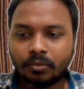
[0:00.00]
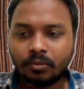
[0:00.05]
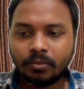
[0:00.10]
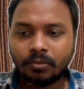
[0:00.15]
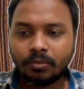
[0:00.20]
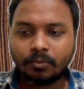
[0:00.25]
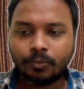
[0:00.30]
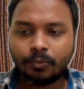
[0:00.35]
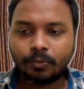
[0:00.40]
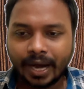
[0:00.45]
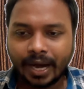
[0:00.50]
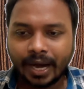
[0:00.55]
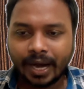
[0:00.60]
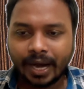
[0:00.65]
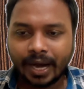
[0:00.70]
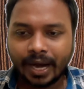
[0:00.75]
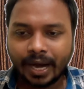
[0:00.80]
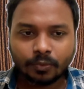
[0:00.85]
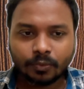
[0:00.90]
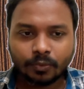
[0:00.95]
the white's
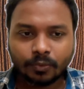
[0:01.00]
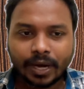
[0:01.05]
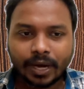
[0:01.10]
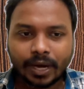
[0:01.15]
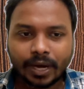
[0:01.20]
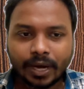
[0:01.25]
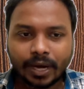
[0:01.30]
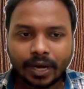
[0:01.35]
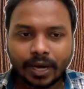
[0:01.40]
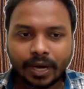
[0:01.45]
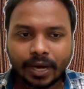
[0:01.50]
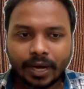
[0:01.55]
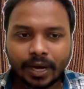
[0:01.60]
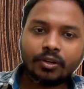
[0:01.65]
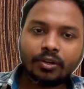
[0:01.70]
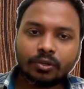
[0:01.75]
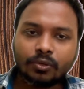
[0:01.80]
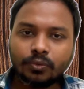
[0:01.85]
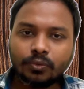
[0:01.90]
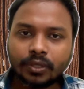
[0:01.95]
king, black cannot
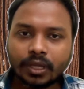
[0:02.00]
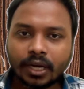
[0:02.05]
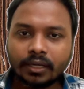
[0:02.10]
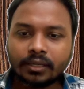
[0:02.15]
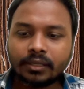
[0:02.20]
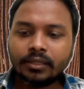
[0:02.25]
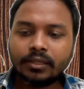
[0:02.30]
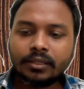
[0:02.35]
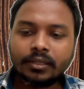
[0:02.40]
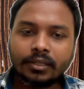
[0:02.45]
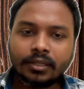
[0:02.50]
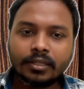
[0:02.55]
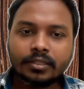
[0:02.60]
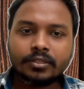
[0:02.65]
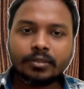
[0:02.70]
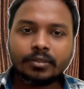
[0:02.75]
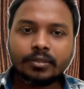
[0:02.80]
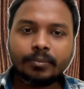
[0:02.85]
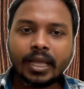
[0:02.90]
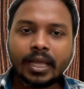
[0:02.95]
do that. So
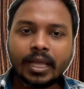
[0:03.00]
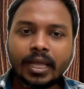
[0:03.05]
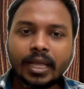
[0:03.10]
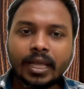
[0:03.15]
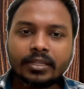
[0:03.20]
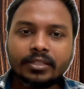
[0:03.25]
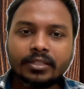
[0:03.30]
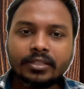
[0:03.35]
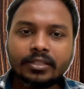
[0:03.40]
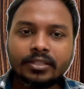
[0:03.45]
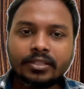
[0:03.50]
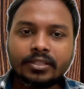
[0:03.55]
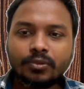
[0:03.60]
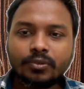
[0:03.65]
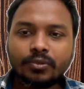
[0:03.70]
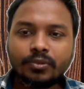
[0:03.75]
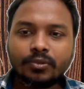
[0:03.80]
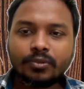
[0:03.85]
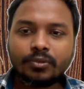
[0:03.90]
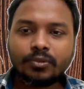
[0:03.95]
black just go for the
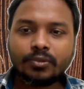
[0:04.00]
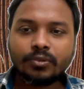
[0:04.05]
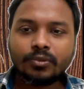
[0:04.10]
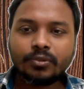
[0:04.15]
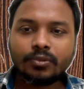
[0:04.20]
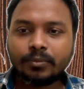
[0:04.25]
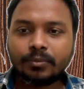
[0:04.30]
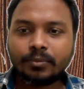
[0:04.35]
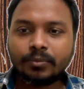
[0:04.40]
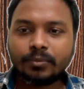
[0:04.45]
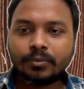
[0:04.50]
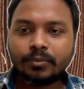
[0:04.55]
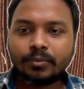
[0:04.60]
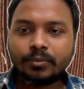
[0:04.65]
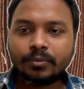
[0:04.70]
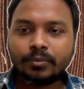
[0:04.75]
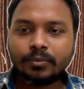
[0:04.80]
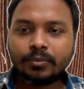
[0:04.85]
move b6,